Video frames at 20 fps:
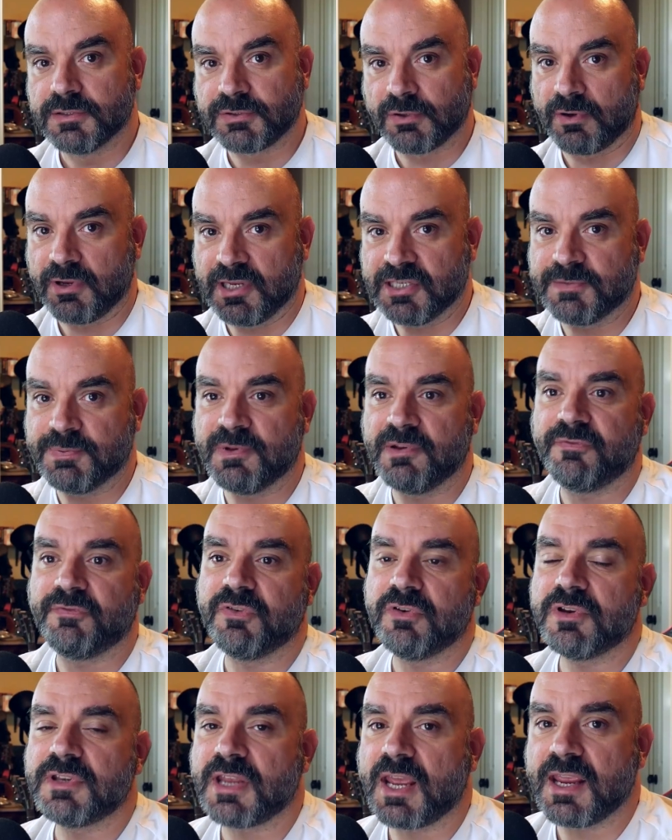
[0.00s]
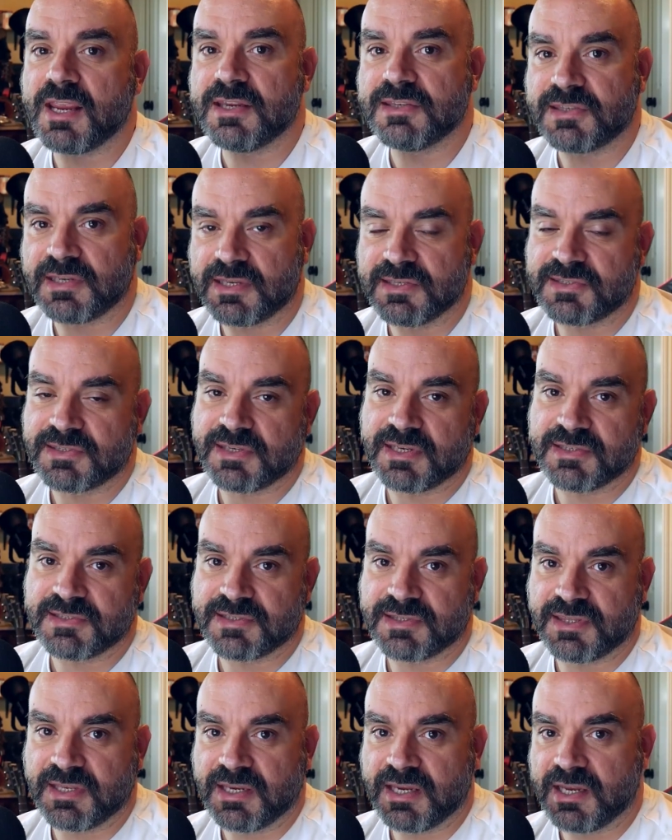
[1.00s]
So it's been a few days
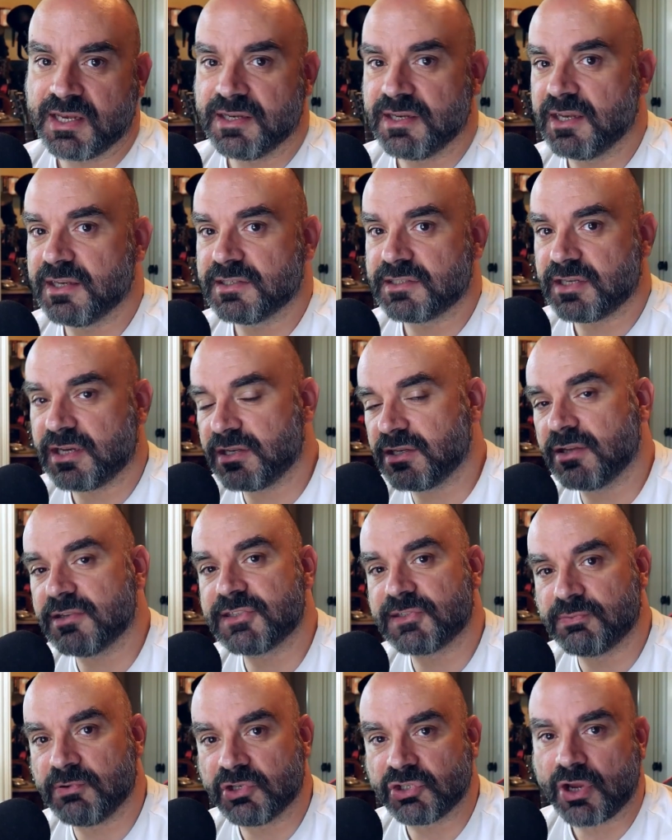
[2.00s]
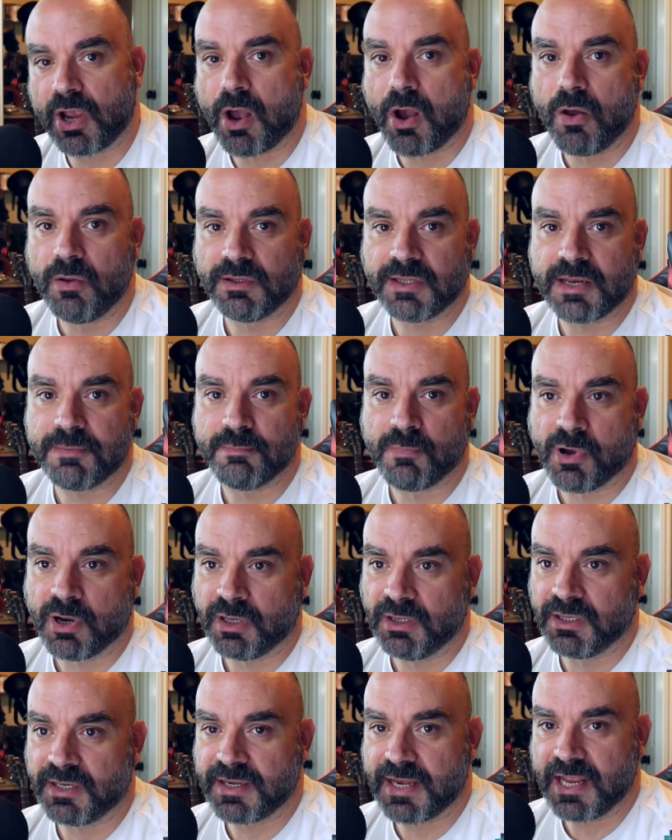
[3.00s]
since the Nintendo Switch OLED
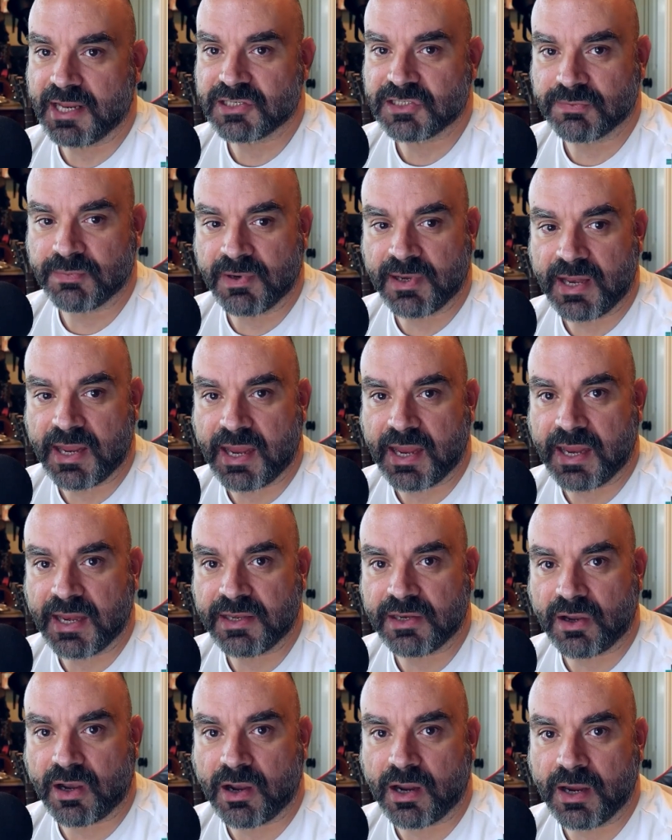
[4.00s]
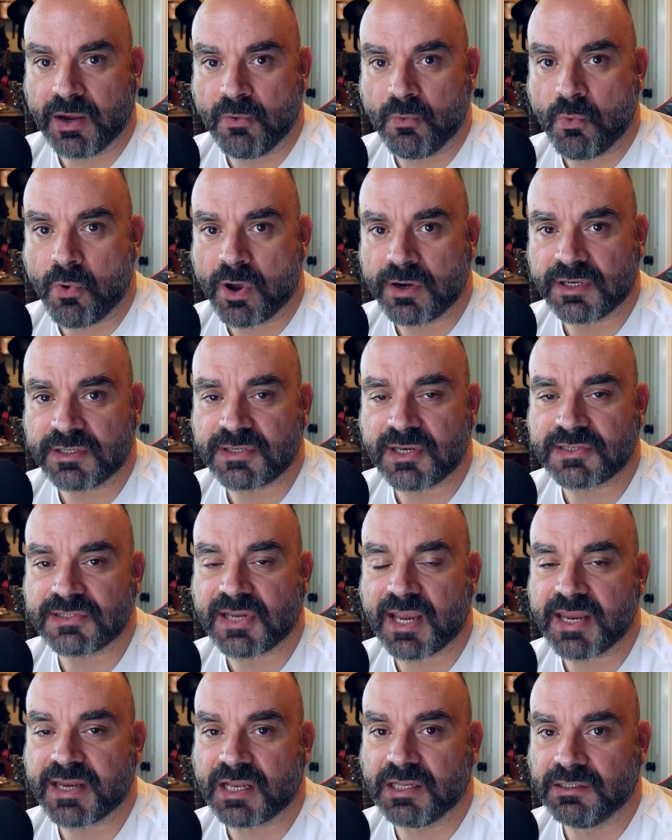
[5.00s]
model announcement, and I wanted to
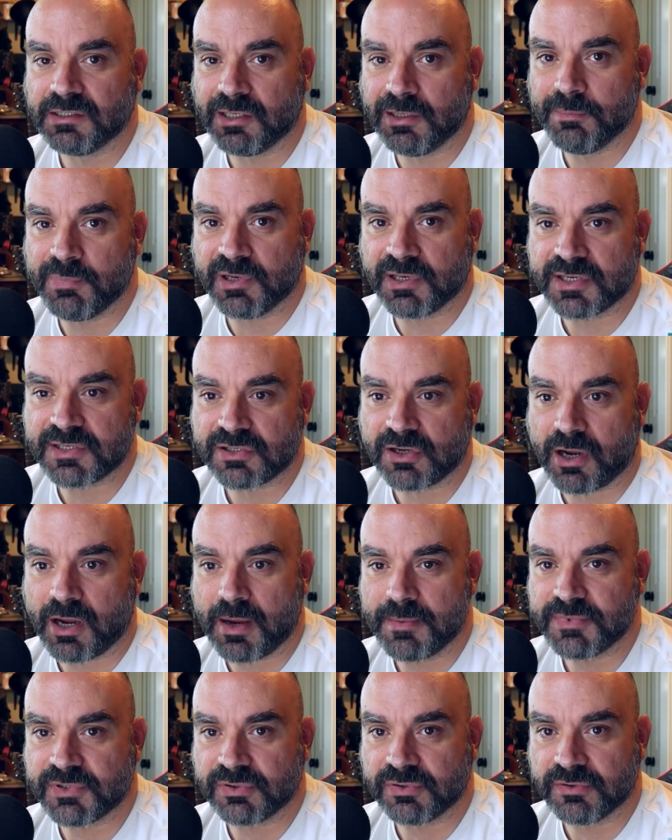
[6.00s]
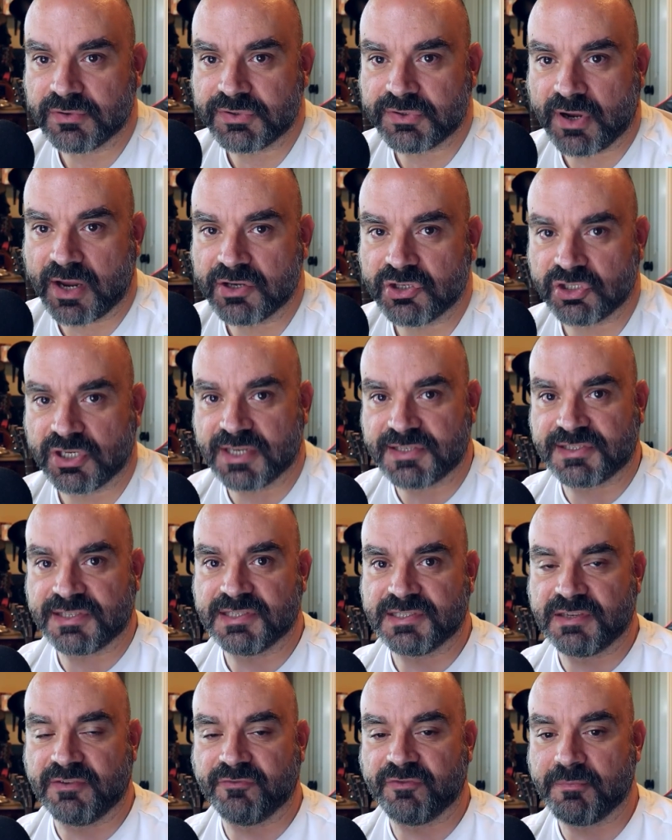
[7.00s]
take a little bit of time to digest
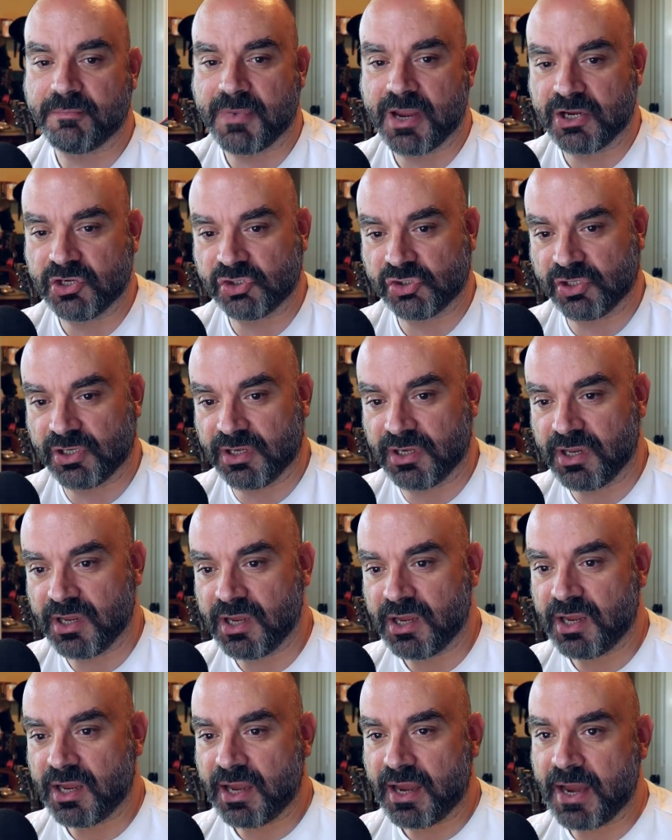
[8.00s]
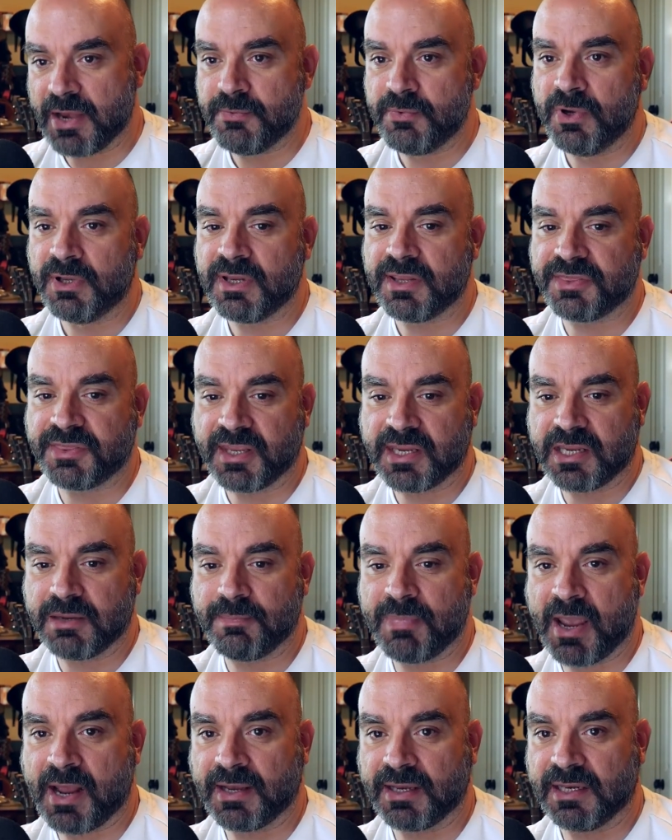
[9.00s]
this information and really think
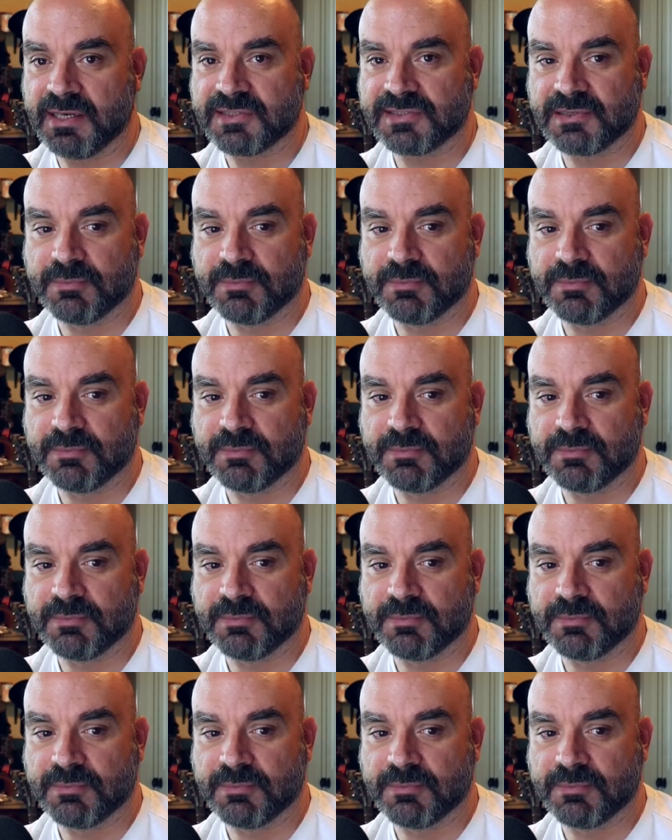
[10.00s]
about it in